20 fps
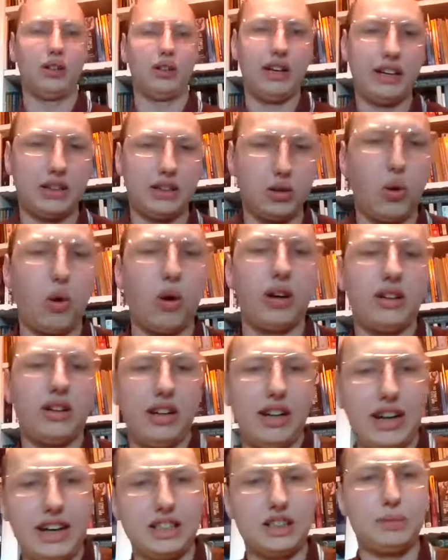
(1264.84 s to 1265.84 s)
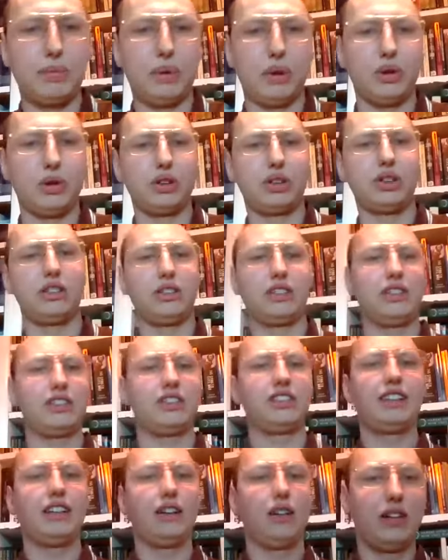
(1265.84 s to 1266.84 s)
ignore the expulsions and
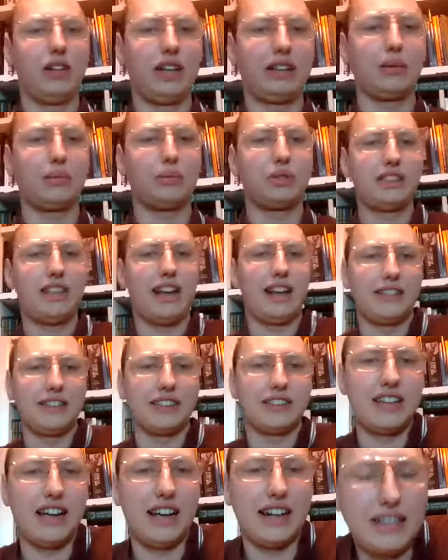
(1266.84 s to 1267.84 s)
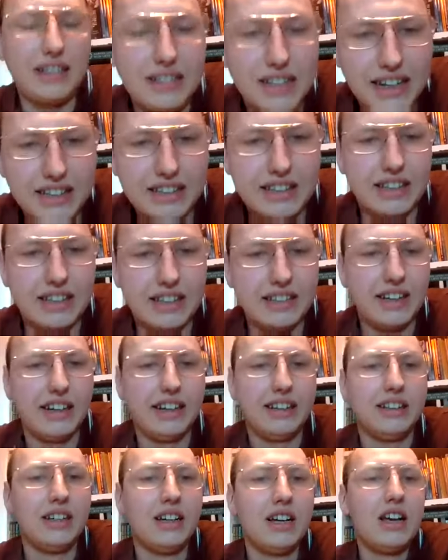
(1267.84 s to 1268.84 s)
still let them stand as candidate, and
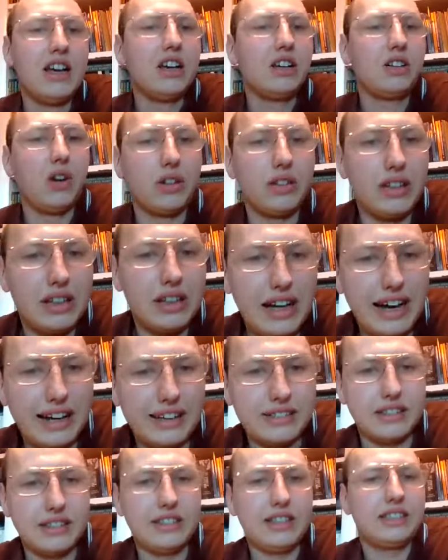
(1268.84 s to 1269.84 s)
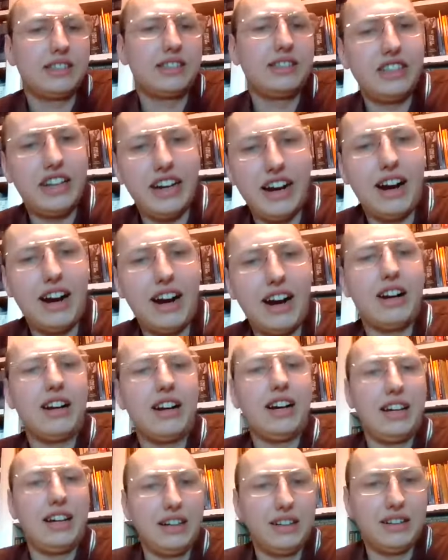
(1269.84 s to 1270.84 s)
they got elected as chair
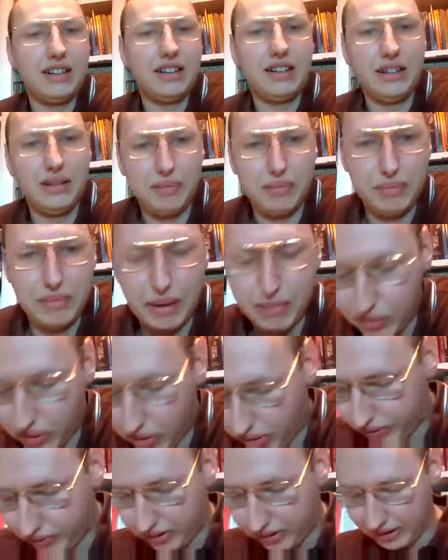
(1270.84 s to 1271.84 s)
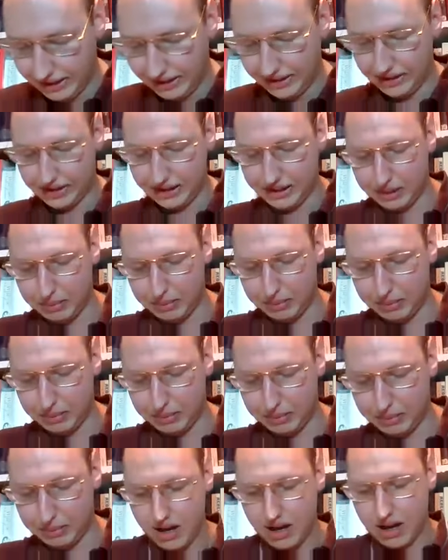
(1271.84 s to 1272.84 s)
and member of the leadership,
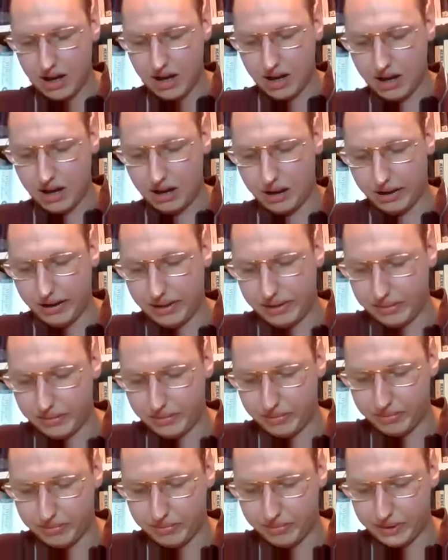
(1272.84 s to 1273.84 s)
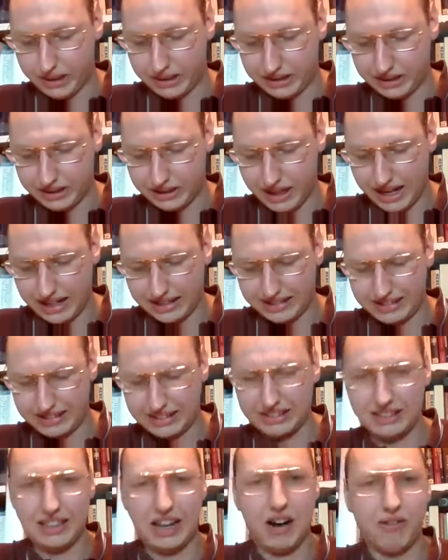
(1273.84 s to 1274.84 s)
which has
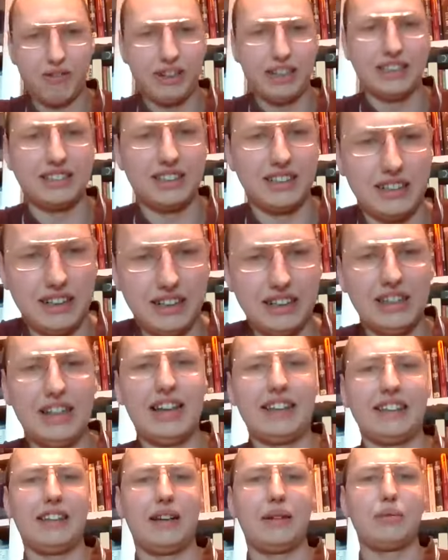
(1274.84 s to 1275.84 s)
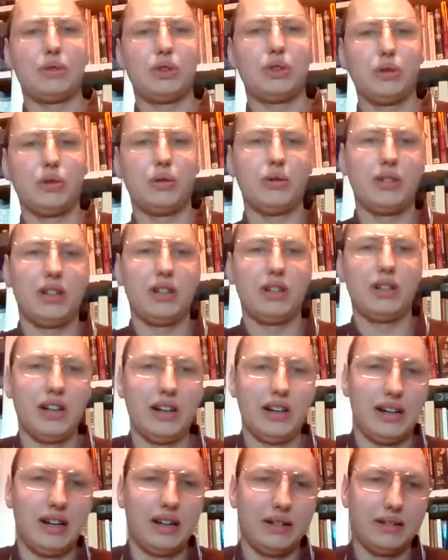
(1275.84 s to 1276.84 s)
now recently led them to
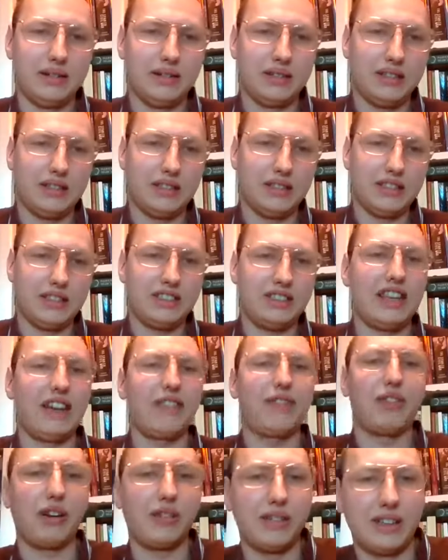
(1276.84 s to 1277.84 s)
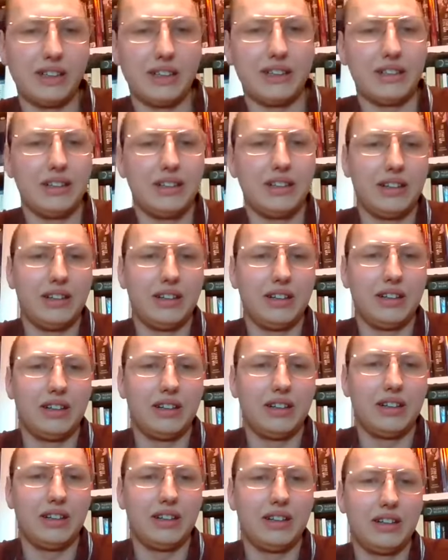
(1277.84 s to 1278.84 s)
severing
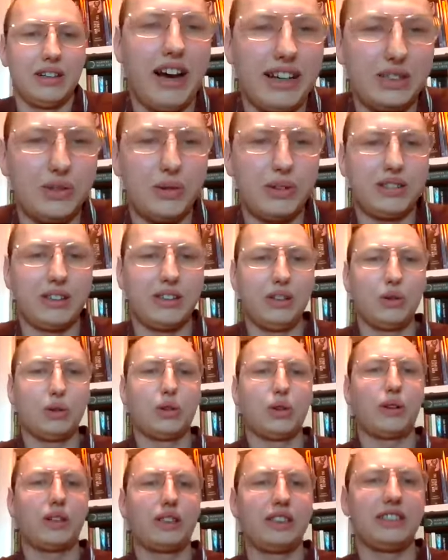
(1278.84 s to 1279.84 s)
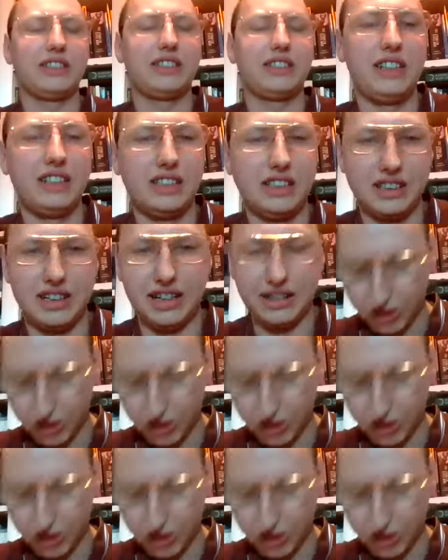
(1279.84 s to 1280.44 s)
ties with the youth organization at